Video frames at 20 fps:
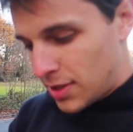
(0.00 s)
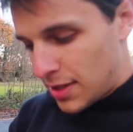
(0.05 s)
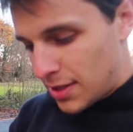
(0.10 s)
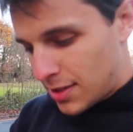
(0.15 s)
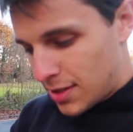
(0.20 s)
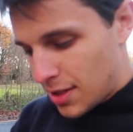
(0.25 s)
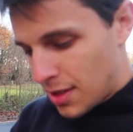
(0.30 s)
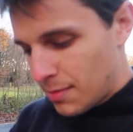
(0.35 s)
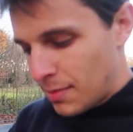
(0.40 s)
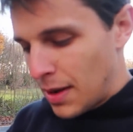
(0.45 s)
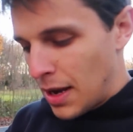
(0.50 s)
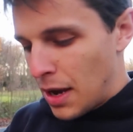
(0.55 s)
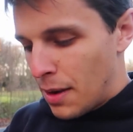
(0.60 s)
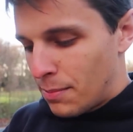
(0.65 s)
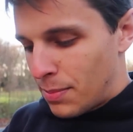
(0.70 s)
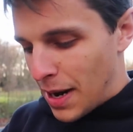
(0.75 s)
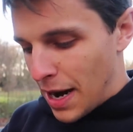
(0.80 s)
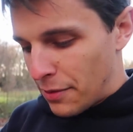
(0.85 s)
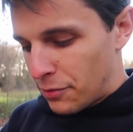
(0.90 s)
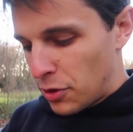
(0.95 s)
system,
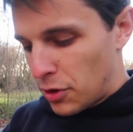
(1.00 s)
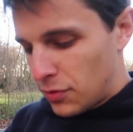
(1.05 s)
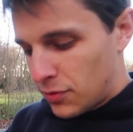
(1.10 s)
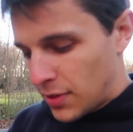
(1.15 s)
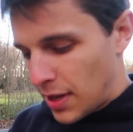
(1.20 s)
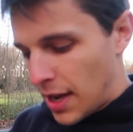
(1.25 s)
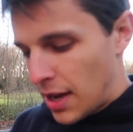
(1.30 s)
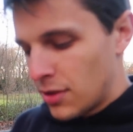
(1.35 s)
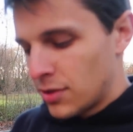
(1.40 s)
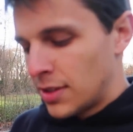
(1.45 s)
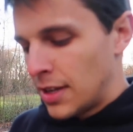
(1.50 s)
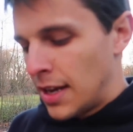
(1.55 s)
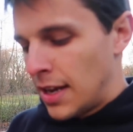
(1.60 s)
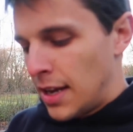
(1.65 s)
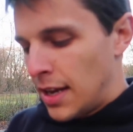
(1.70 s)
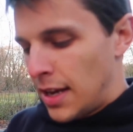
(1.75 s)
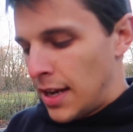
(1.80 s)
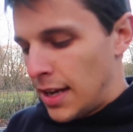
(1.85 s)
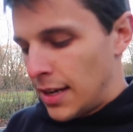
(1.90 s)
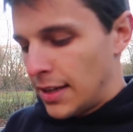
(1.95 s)
black roof tails,
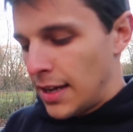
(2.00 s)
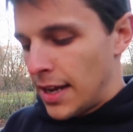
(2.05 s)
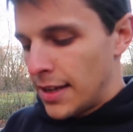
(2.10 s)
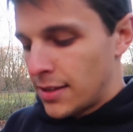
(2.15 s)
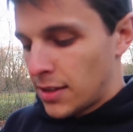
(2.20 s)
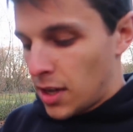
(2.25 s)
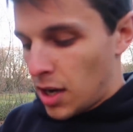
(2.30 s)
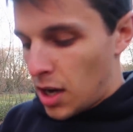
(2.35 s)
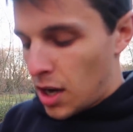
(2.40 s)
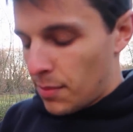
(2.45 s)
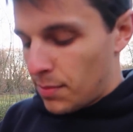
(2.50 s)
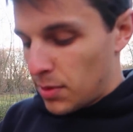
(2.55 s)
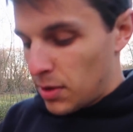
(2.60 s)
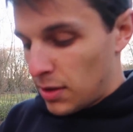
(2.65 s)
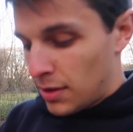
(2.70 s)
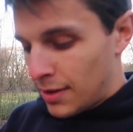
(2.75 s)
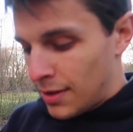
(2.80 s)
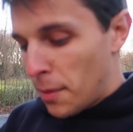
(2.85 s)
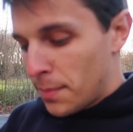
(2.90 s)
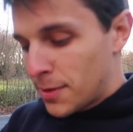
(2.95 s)
inlays
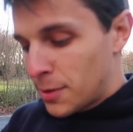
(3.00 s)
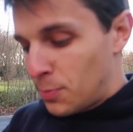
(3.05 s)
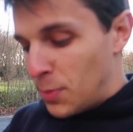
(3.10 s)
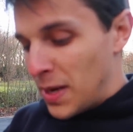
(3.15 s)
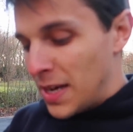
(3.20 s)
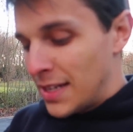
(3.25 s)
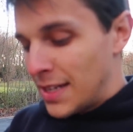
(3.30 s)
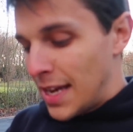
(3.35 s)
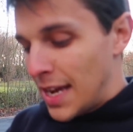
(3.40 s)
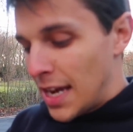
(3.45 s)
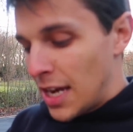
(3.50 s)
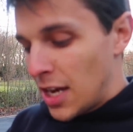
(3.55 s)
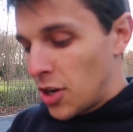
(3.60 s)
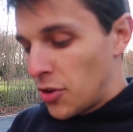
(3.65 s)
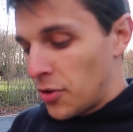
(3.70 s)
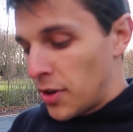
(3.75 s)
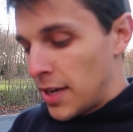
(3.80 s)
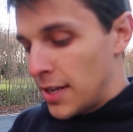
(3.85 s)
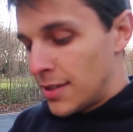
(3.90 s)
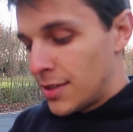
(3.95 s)
carbon. Top speed
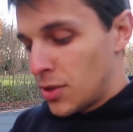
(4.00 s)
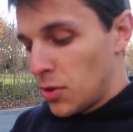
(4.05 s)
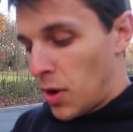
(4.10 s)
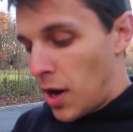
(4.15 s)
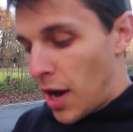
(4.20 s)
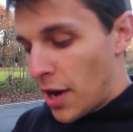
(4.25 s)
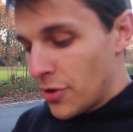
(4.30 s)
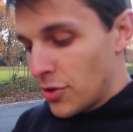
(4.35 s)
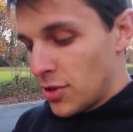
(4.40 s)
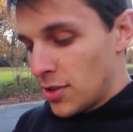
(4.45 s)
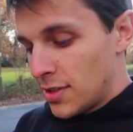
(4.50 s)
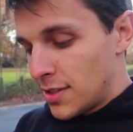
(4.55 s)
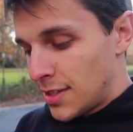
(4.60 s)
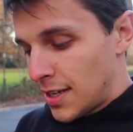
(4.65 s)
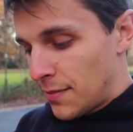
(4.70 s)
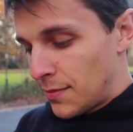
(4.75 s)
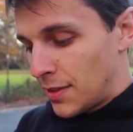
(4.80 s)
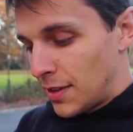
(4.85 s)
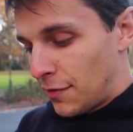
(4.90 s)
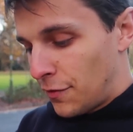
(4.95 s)
increase to
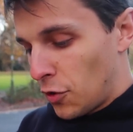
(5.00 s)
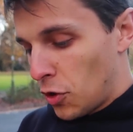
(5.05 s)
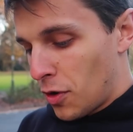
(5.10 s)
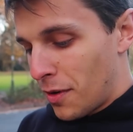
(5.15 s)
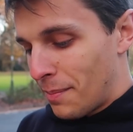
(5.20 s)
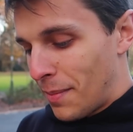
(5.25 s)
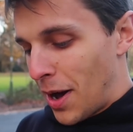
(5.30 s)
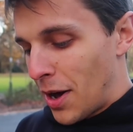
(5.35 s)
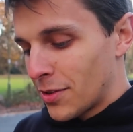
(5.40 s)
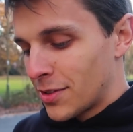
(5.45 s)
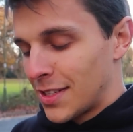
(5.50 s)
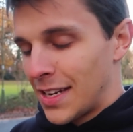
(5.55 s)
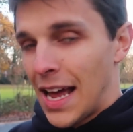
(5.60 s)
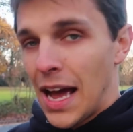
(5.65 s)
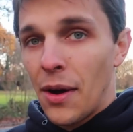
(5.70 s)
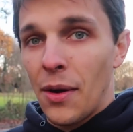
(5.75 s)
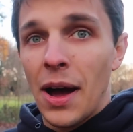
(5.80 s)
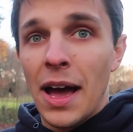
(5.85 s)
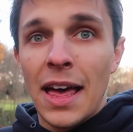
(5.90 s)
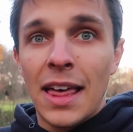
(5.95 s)
174 miles an
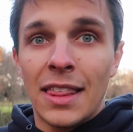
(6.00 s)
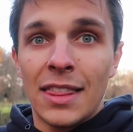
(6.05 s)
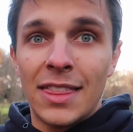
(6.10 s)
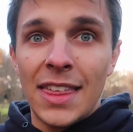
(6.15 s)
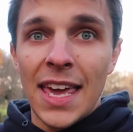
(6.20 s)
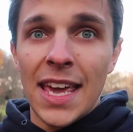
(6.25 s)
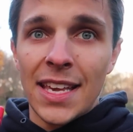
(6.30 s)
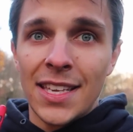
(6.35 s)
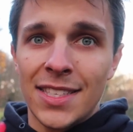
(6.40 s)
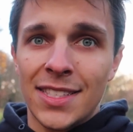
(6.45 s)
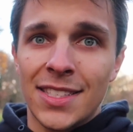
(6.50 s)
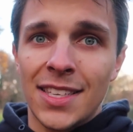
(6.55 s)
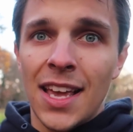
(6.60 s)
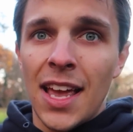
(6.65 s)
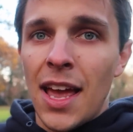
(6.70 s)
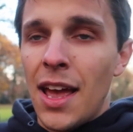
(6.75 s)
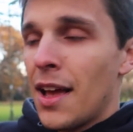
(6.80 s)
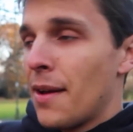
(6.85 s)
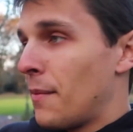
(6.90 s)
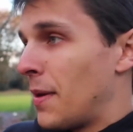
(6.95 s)
hour. This,
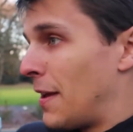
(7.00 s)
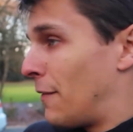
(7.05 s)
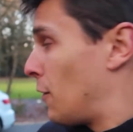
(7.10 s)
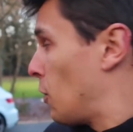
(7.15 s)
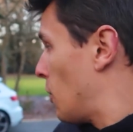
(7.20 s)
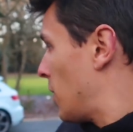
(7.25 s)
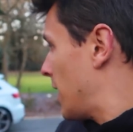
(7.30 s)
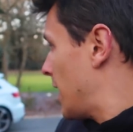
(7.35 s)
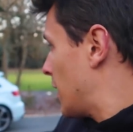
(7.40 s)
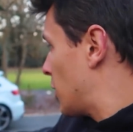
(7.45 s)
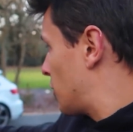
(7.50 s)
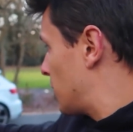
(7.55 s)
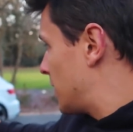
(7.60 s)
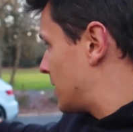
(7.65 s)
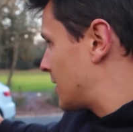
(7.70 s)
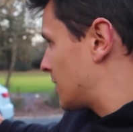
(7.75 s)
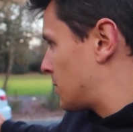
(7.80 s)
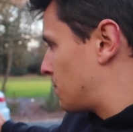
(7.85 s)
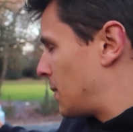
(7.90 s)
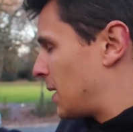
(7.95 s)
if you want to
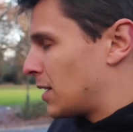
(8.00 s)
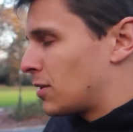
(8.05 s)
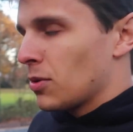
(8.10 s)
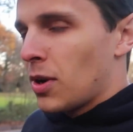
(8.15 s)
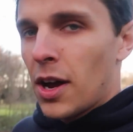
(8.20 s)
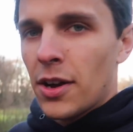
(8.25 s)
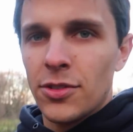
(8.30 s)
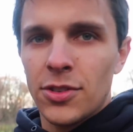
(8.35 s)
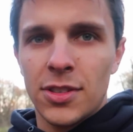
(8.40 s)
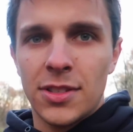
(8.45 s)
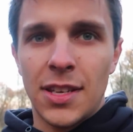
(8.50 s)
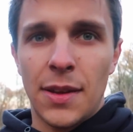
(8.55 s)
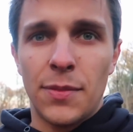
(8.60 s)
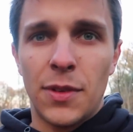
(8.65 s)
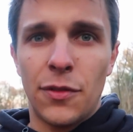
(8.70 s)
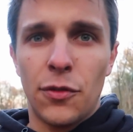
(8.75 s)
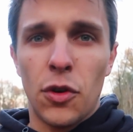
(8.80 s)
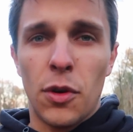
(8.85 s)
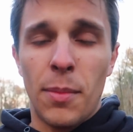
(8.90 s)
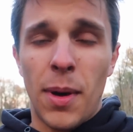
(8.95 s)
increase the speed to
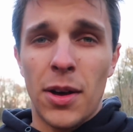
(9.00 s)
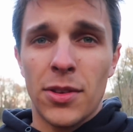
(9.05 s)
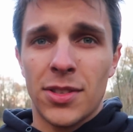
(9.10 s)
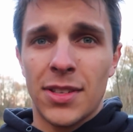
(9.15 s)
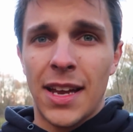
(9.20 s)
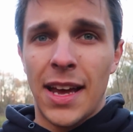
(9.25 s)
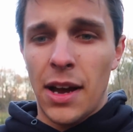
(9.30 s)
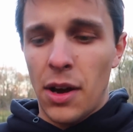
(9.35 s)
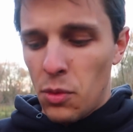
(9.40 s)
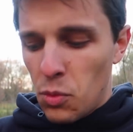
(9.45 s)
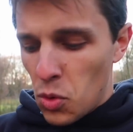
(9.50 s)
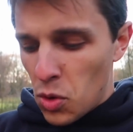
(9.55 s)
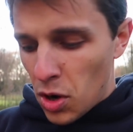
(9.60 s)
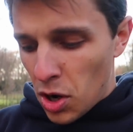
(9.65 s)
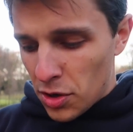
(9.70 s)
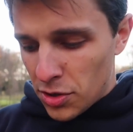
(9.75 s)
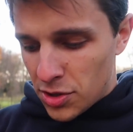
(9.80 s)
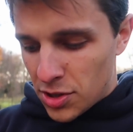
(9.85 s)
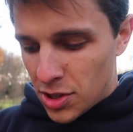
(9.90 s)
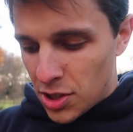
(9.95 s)
174 miles an hour, will
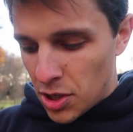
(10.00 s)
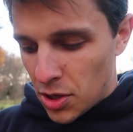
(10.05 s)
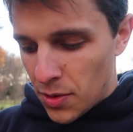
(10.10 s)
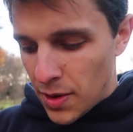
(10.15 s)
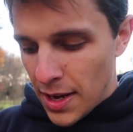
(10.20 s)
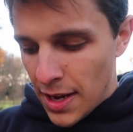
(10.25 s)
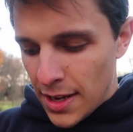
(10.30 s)
cost you